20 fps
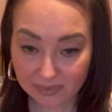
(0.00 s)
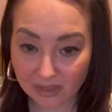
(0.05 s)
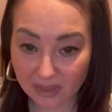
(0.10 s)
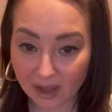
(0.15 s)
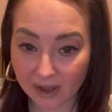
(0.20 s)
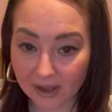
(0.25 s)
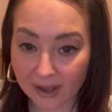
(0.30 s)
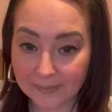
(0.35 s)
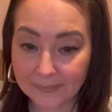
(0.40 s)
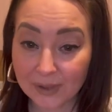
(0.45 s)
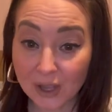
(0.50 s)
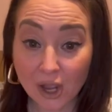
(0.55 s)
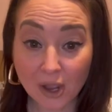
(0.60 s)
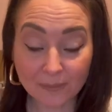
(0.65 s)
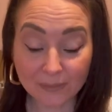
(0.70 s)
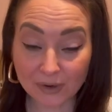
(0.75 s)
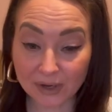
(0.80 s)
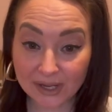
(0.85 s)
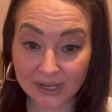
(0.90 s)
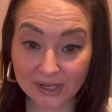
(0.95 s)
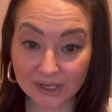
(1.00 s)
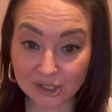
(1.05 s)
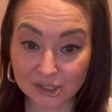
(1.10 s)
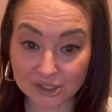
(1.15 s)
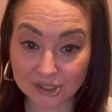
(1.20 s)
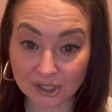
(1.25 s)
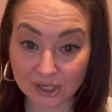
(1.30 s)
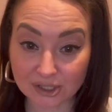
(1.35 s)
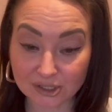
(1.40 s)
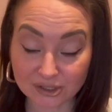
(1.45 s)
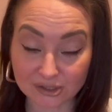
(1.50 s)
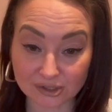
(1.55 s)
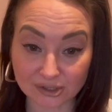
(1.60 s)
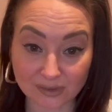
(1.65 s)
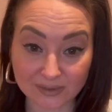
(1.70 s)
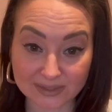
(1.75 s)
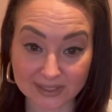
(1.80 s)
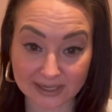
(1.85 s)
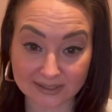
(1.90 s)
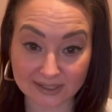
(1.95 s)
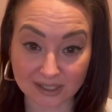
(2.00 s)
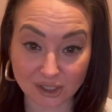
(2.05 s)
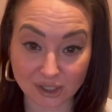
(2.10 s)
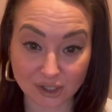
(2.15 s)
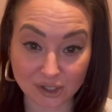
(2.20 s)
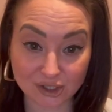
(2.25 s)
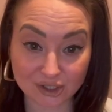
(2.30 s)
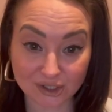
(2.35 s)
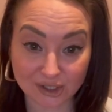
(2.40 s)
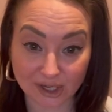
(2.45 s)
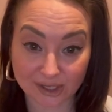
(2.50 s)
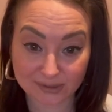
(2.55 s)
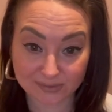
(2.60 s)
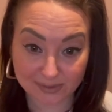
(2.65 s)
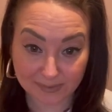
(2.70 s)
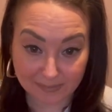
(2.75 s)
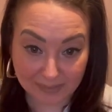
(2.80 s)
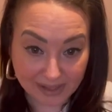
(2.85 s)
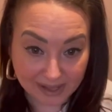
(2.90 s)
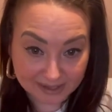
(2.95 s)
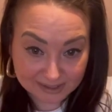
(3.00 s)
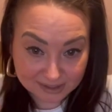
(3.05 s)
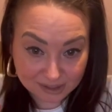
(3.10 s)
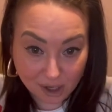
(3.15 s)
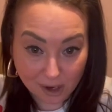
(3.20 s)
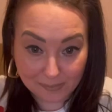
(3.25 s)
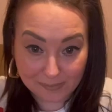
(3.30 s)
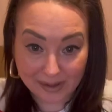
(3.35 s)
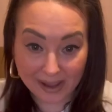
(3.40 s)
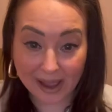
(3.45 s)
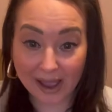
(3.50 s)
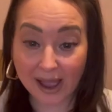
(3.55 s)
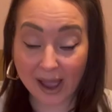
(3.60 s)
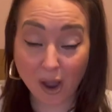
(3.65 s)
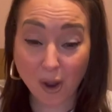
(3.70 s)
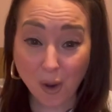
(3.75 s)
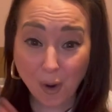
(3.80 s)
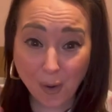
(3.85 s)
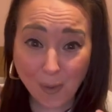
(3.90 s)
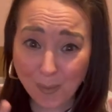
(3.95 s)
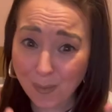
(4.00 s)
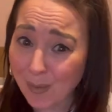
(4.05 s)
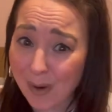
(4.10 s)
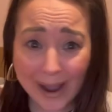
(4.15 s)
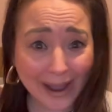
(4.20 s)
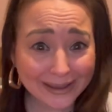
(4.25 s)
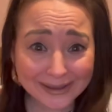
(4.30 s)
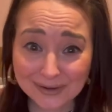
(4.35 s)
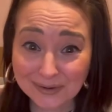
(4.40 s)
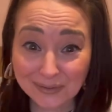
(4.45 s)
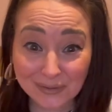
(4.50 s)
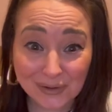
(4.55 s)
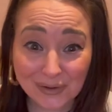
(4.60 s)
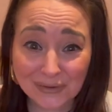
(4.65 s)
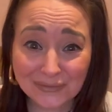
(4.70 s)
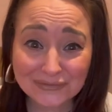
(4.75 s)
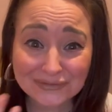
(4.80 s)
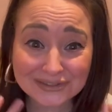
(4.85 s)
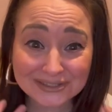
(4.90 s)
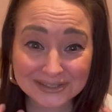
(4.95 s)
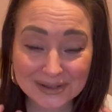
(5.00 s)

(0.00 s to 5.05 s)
But he used to do his executions with a black top hat, white gloves.